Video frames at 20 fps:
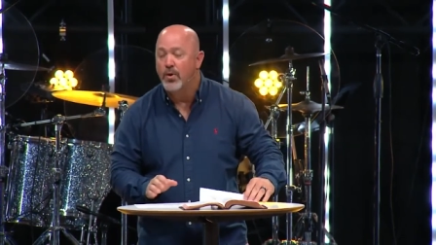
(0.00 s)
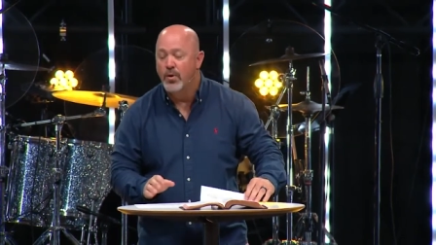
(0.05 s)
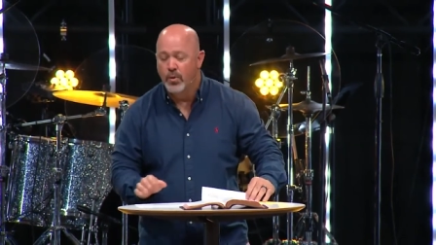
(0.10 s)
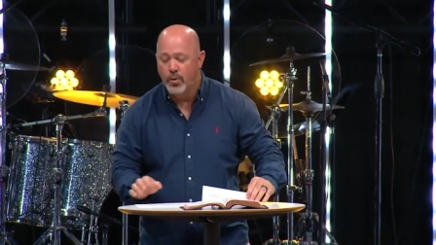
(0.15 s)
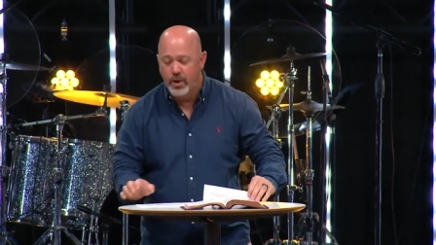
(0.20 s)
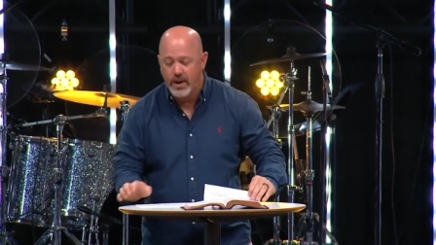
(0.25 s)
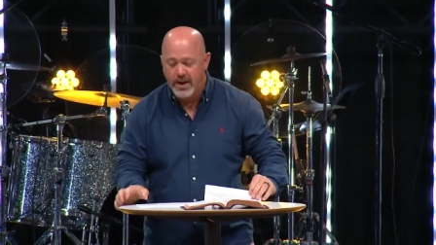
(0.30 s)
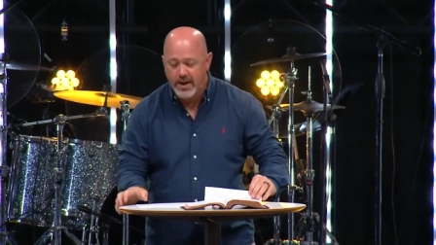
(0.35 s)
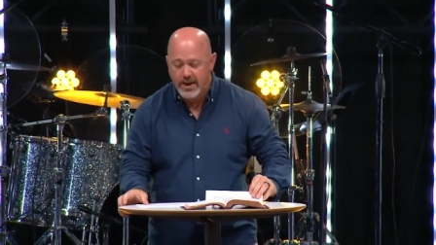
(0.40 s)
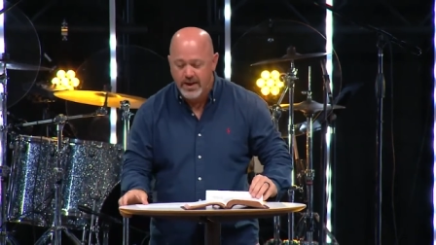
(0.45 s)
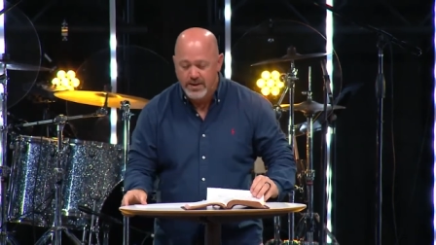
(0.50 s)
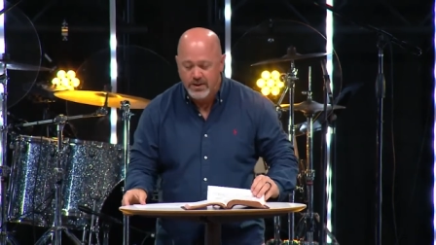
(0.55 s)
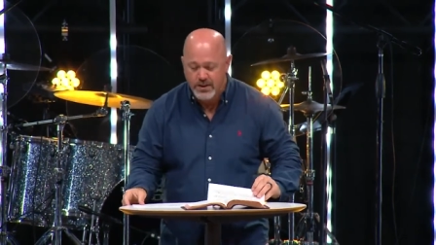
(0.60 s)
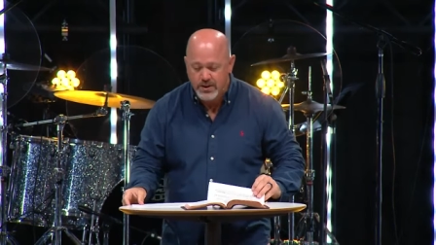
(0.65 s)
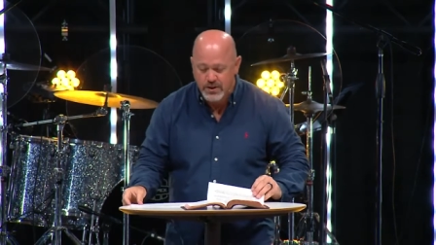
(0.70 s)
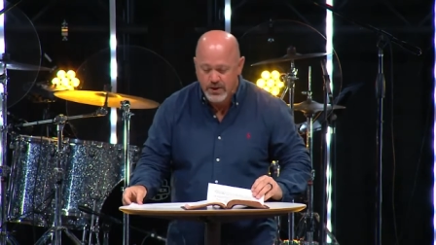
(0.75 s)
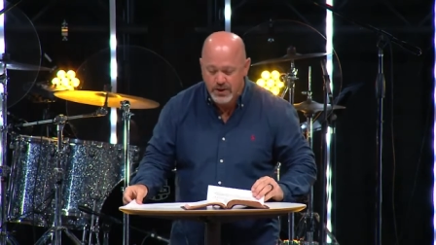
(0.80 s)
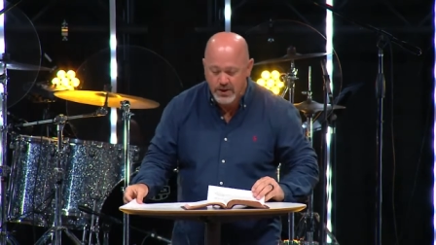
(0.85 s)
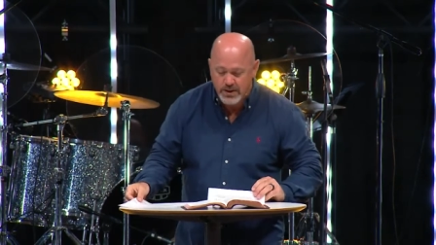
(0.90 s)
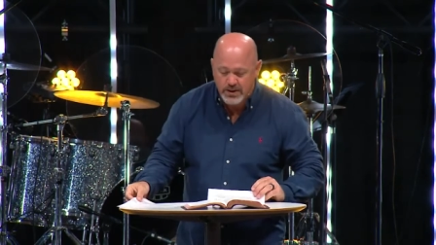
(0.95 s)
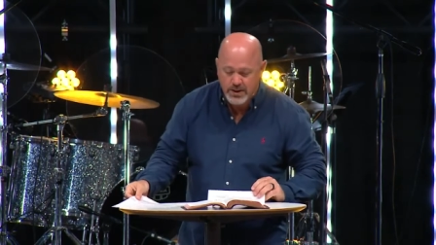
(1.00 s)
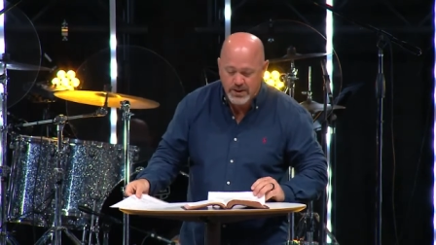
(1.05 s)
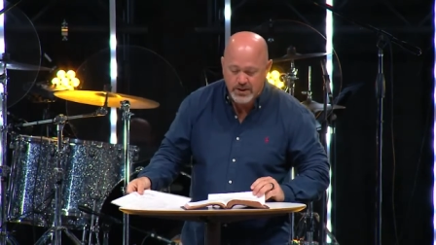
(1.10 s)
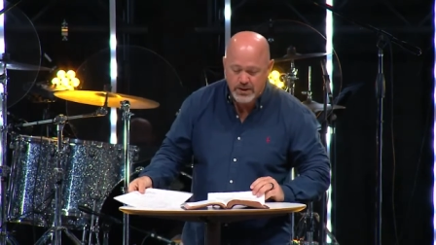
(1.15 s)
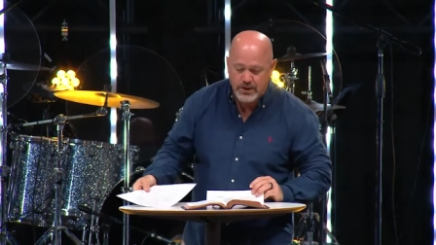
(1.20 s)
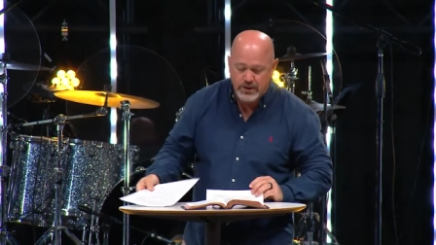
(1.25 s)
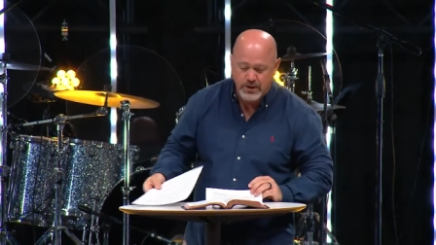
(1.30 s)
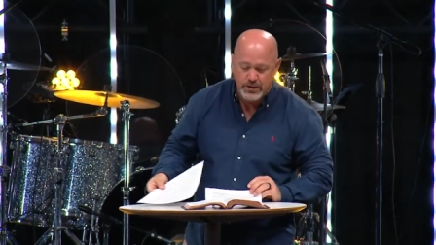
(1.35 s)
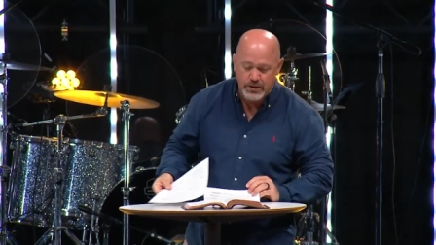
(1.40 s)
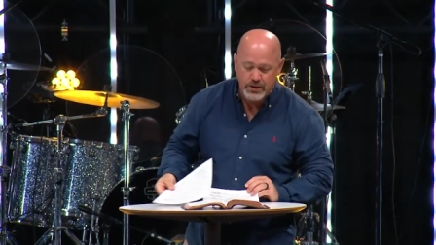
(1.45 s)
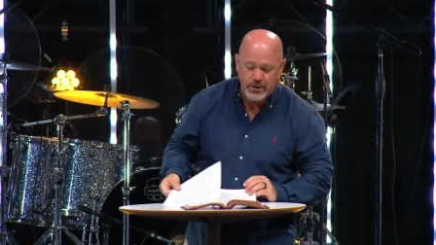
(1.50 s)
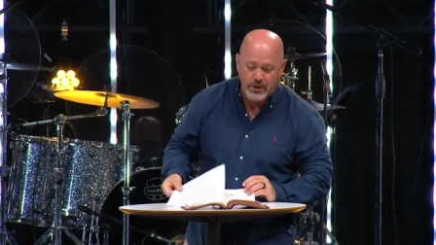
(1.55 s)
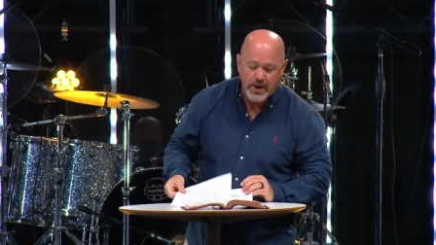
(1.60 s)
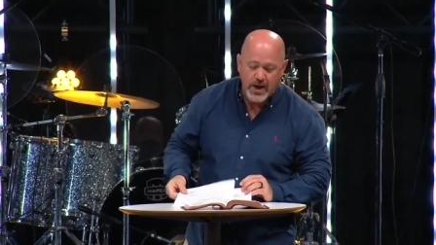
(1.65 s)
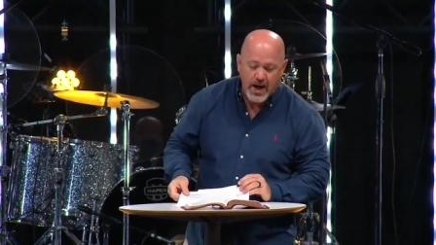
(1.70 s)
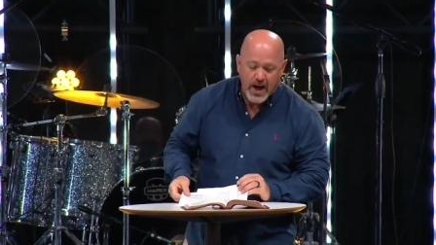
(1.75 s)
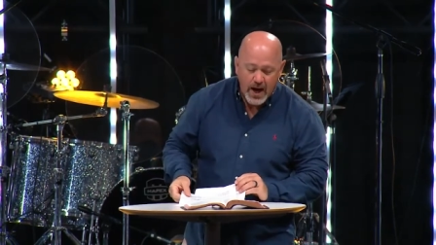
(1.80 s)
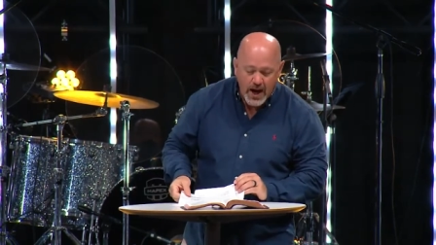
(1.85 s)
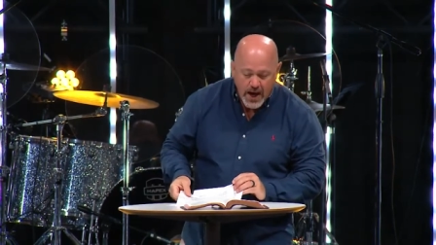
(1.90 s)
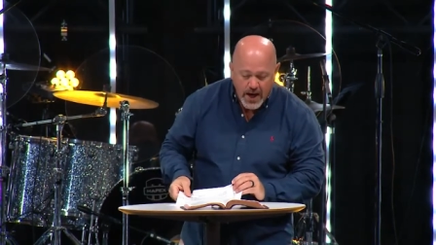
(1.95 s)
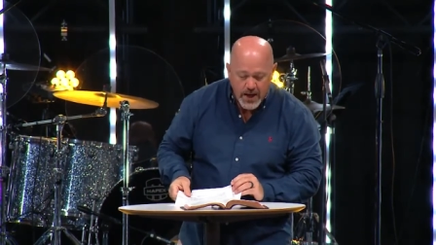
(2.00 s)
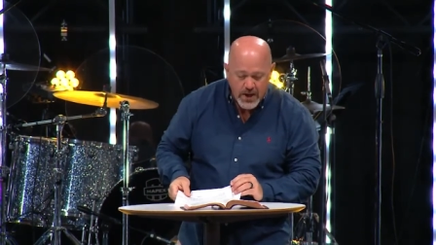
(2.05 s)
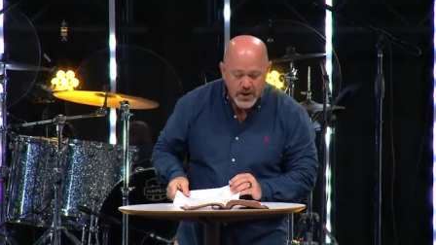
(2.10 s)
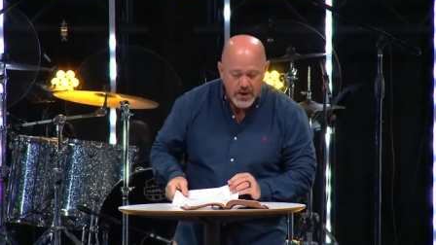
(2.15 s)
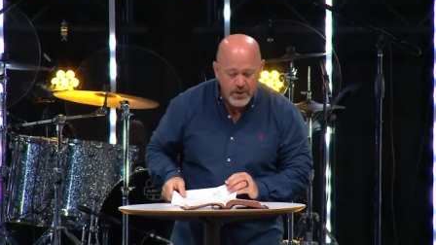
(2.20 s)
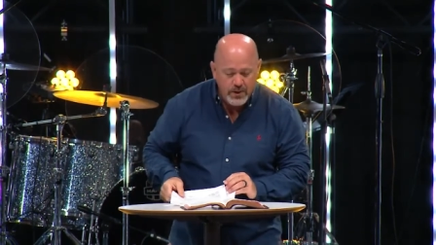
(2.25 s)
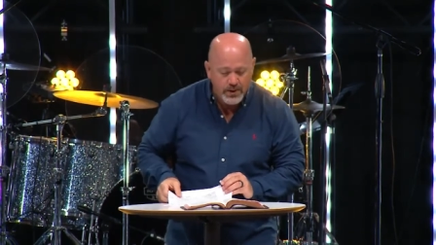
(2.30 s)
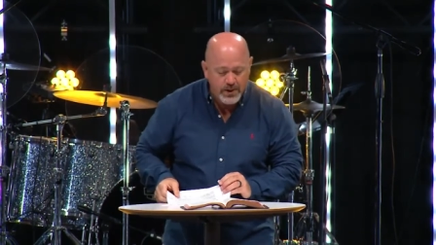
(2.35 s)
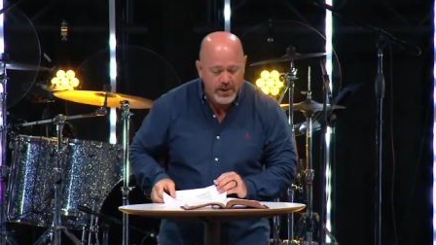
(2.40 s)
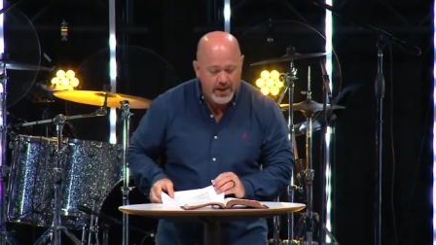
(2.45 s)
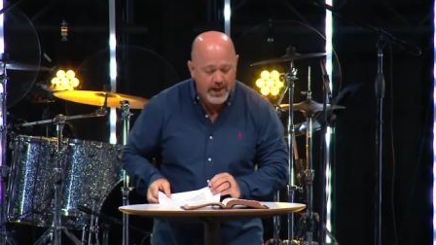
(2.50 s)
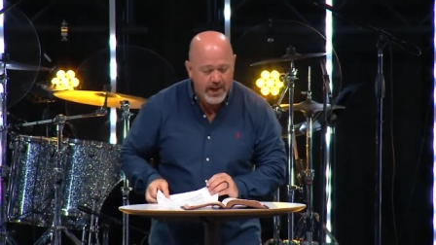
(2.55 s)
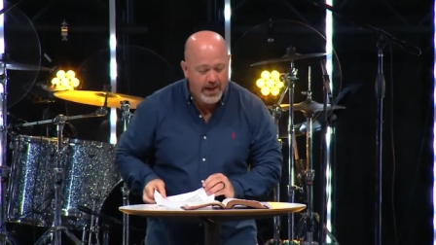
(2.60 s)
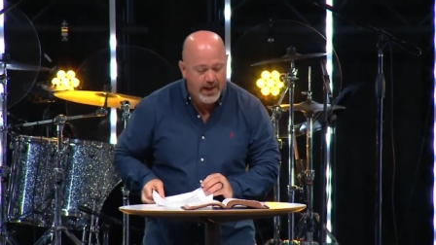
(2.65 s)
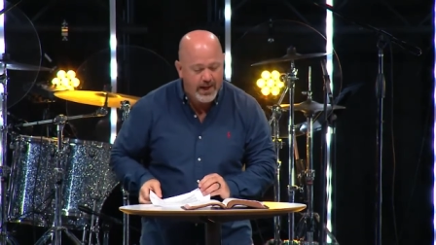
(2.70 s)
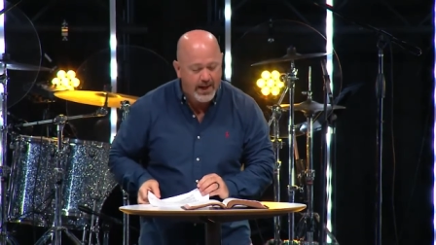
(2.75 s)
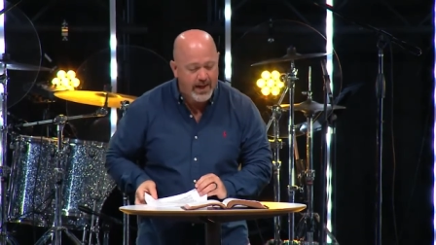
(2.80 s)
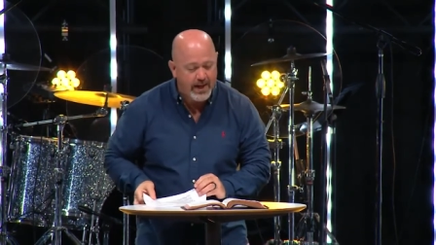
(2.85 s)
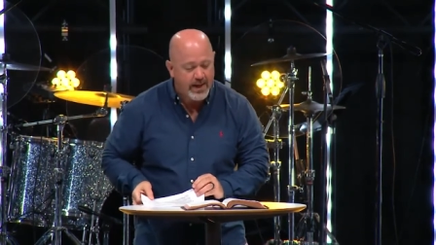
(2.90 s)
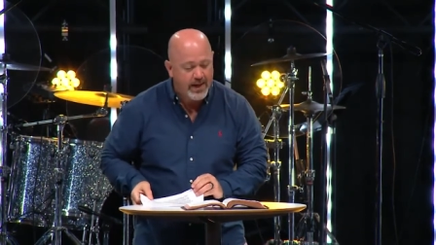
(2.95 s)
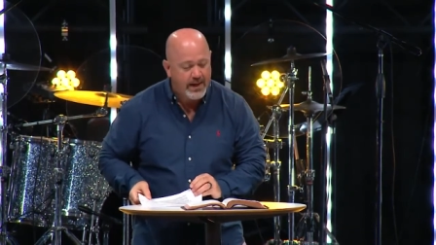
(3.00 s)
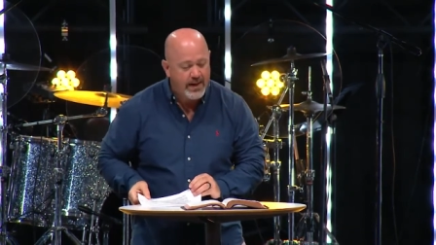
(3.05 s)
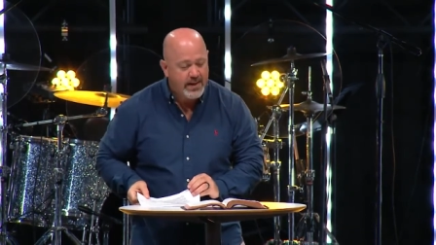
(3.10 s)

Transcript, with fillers: we can surge into a new day.